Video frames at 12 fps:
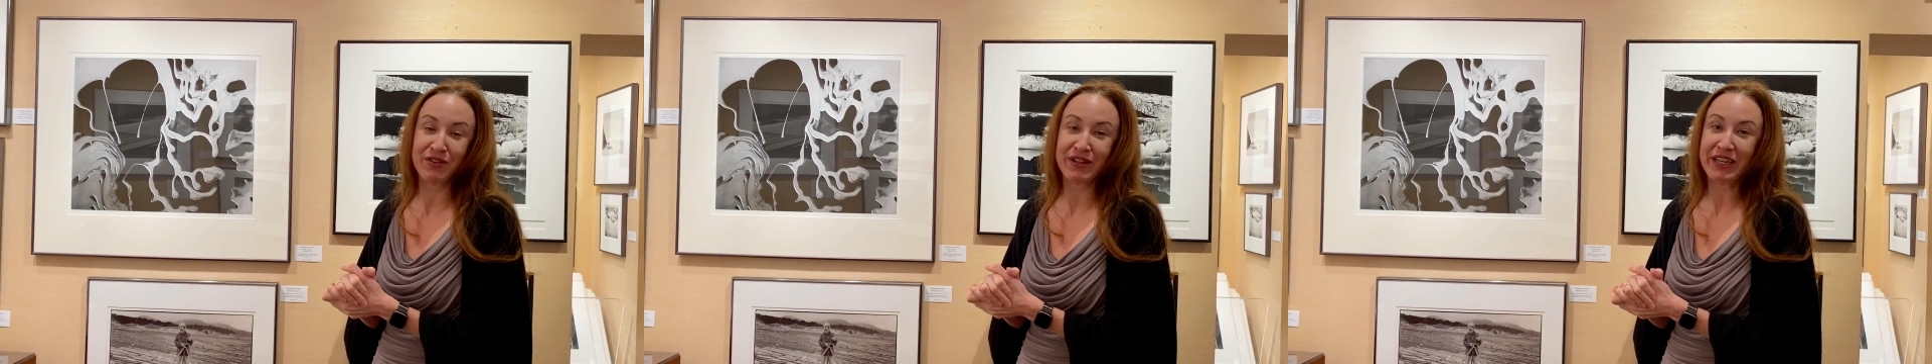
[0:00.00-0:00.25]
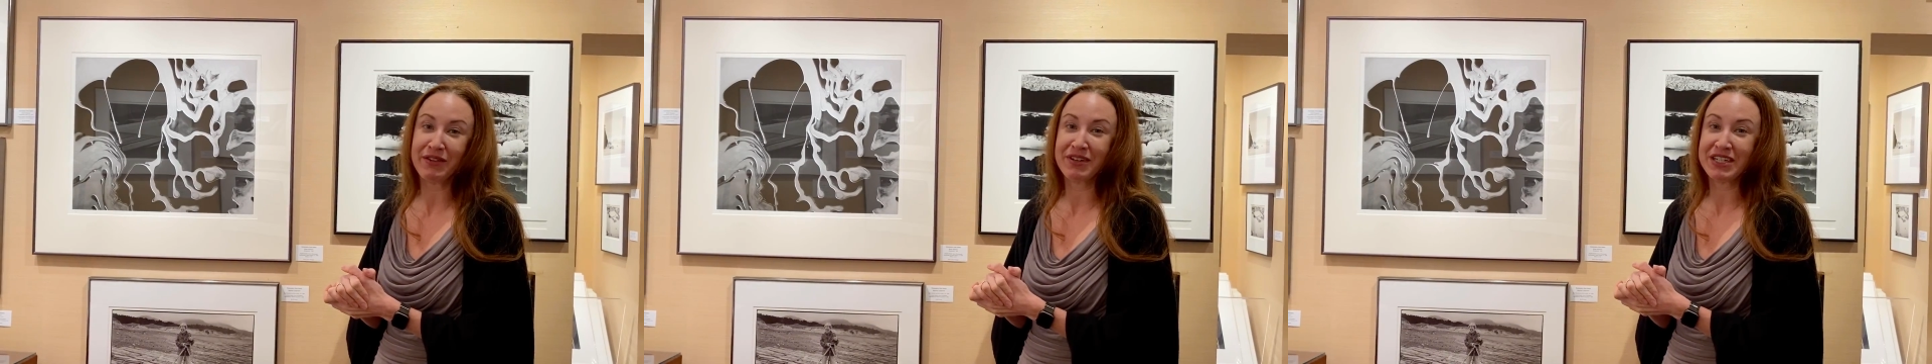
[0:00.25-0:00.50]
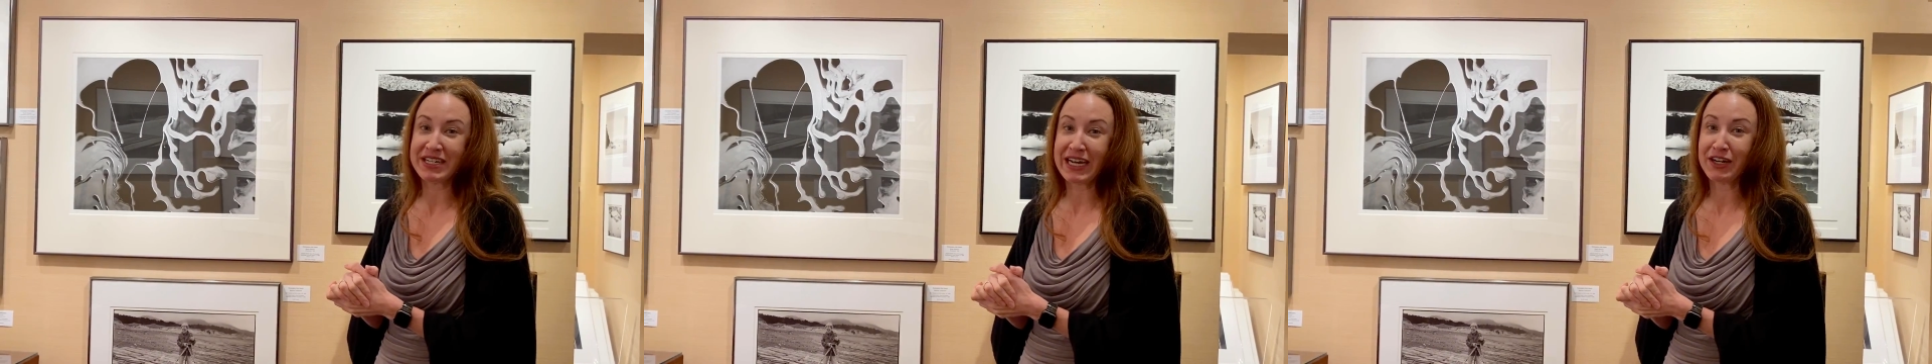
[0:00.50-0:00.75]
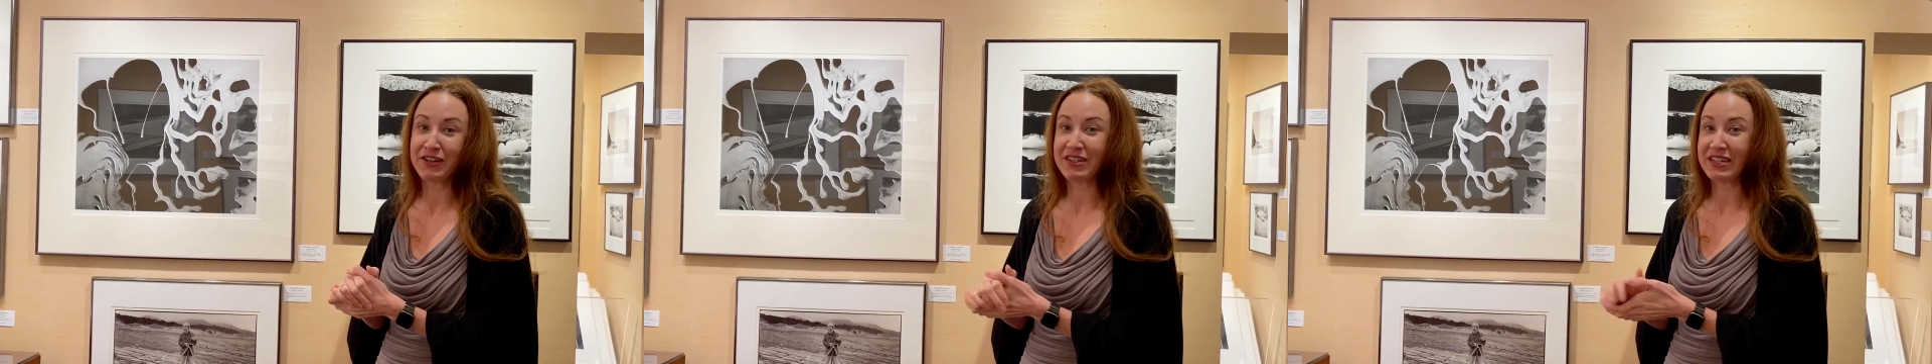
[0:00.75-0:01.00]
he
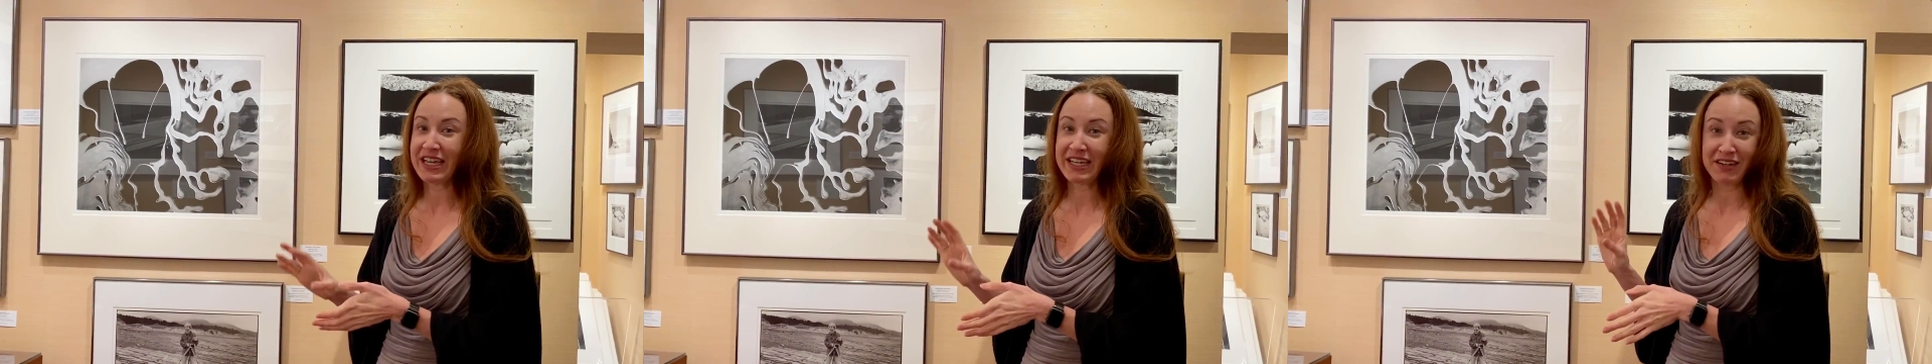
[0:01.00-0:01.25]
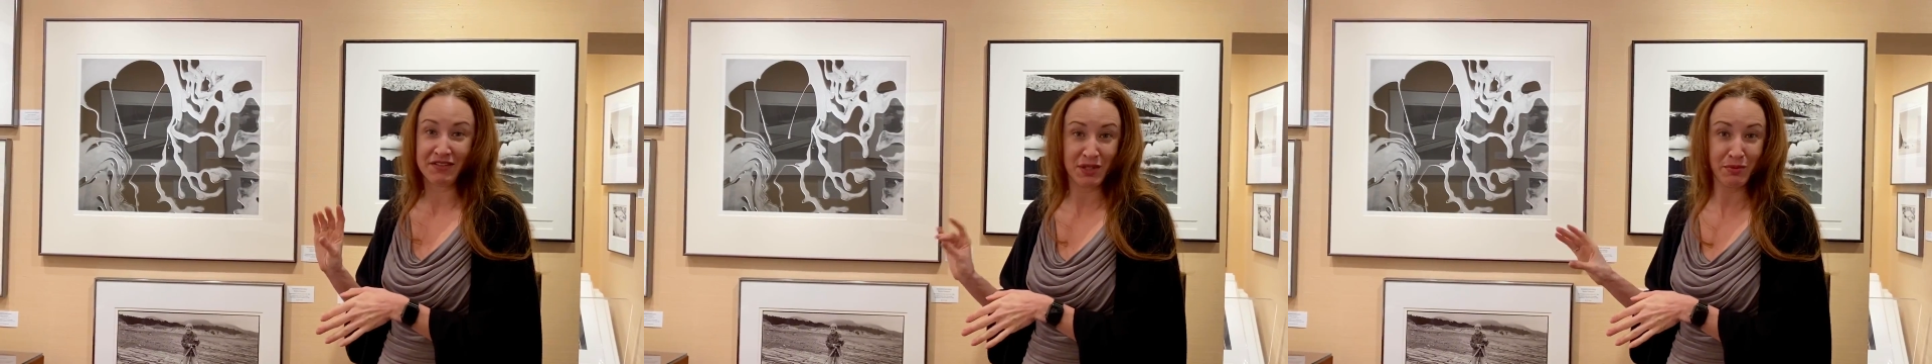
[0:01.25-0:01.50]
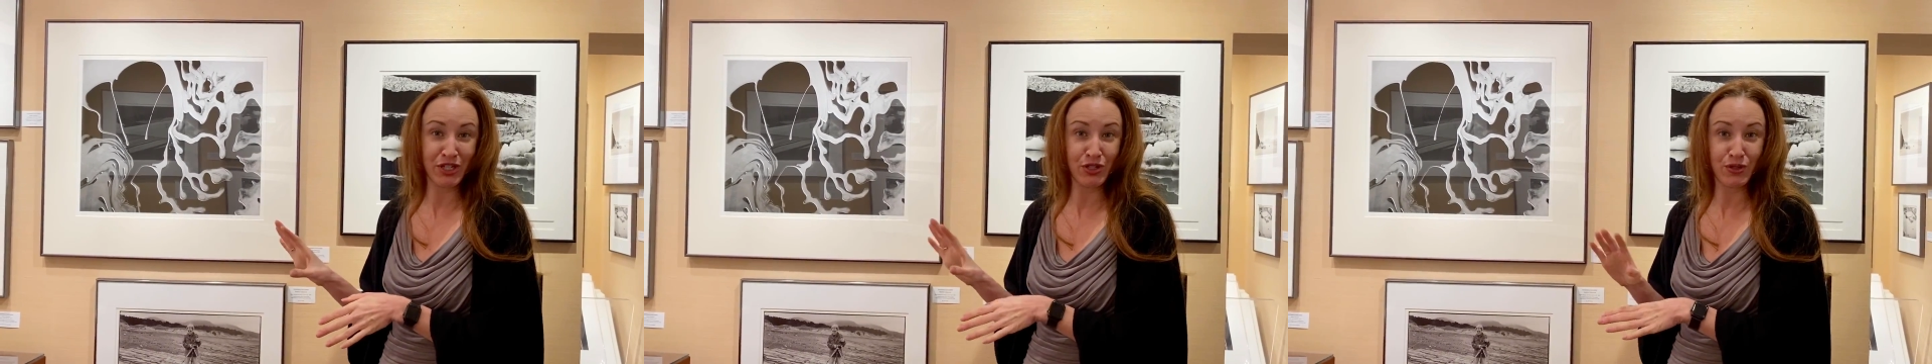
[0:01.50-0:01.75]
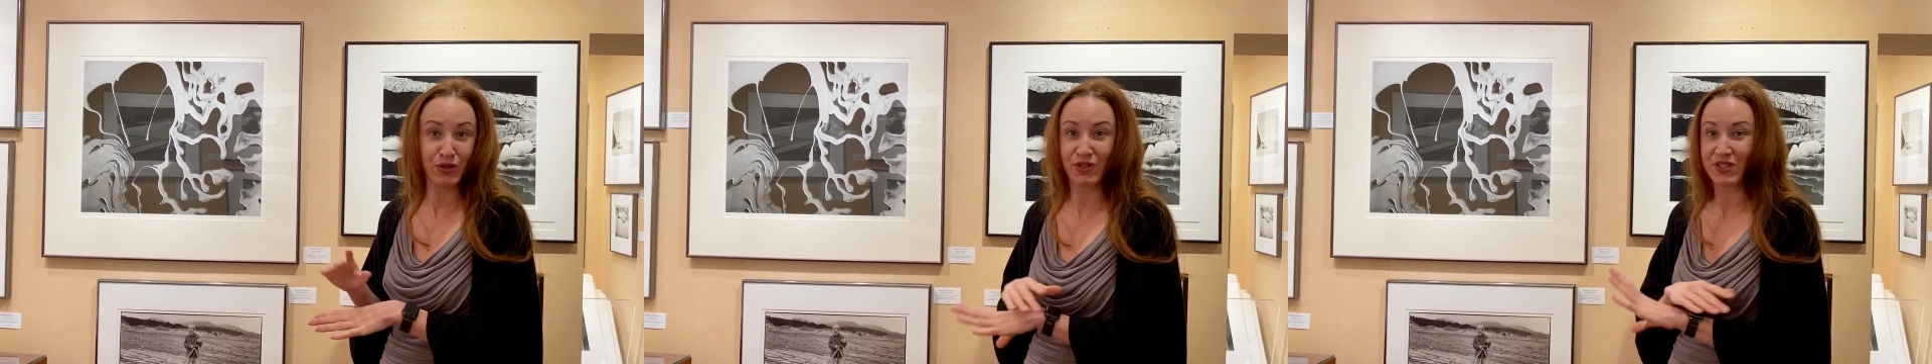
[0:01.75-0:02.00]
retired the negatives, punched
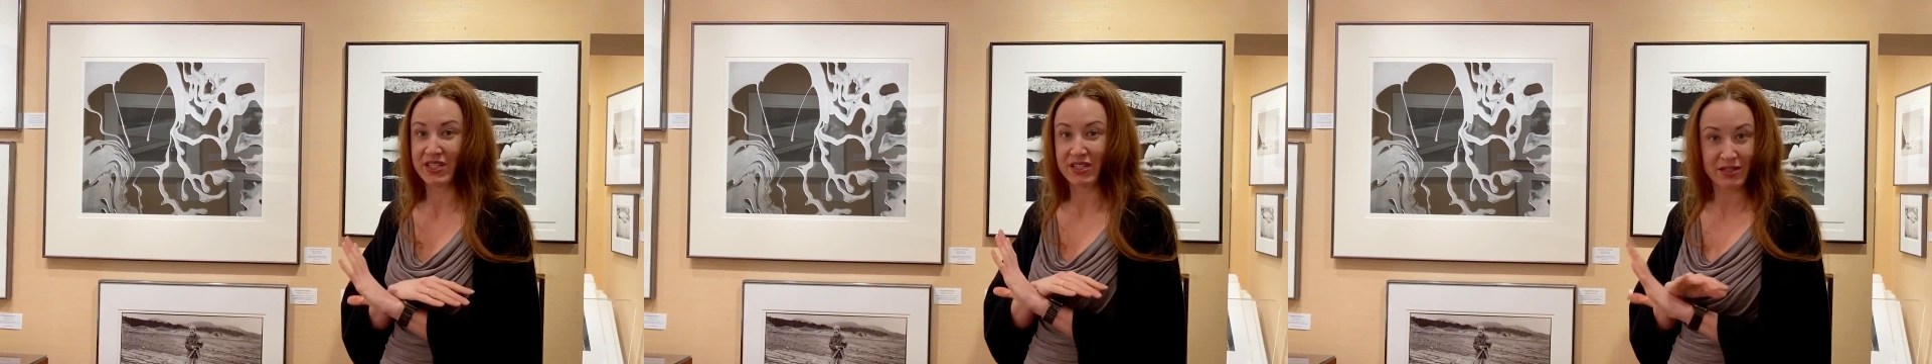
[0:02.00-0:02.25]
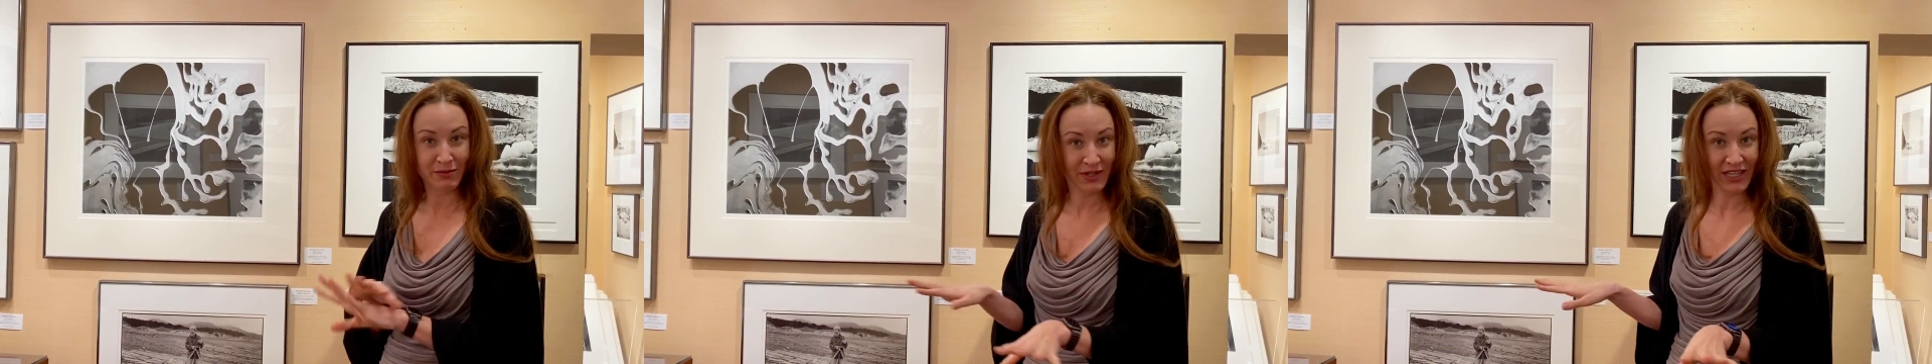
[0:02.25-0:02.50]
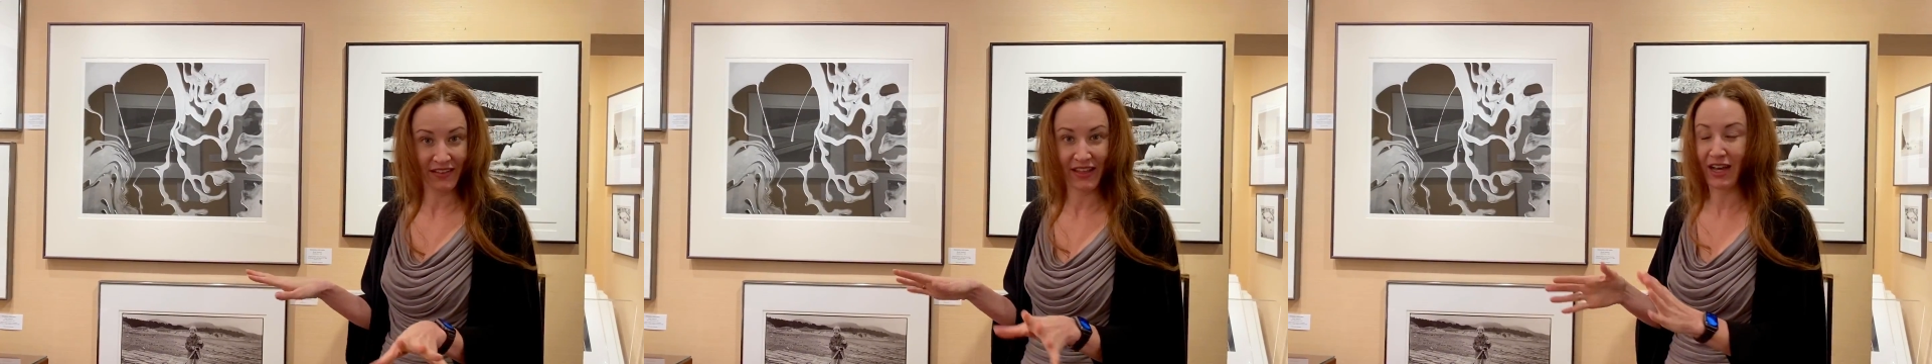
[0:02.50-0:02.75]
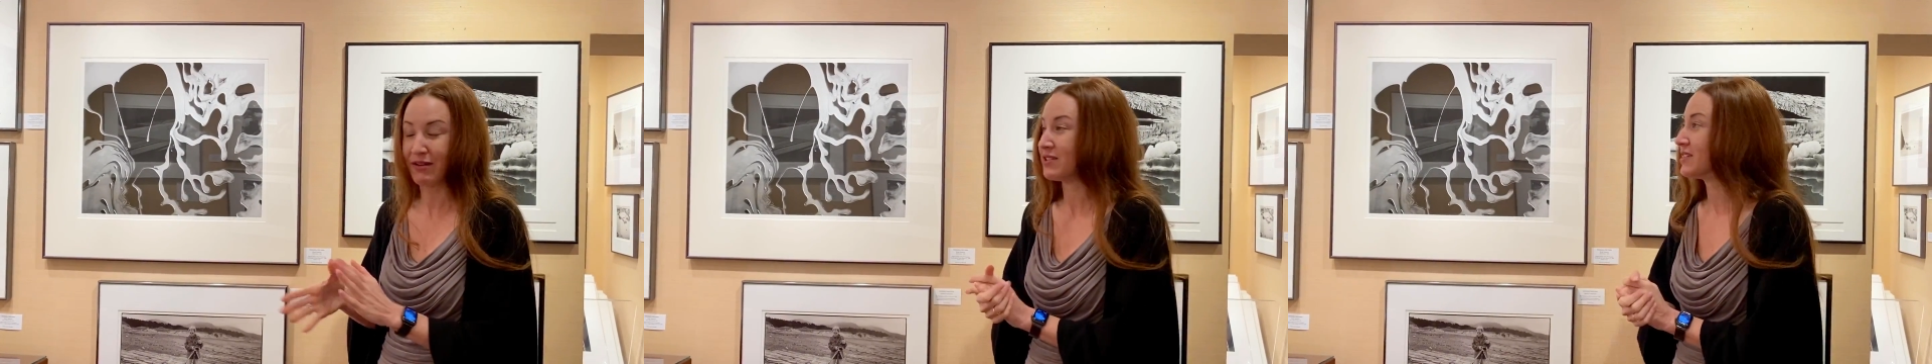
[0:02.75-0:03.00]
holes in them, and that